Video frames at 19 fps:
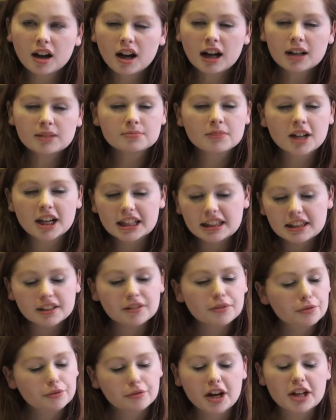I
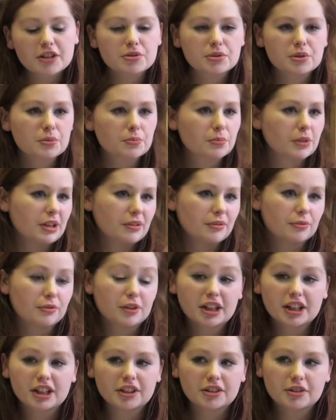think French would be
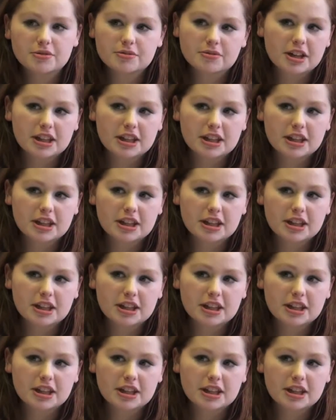really useful.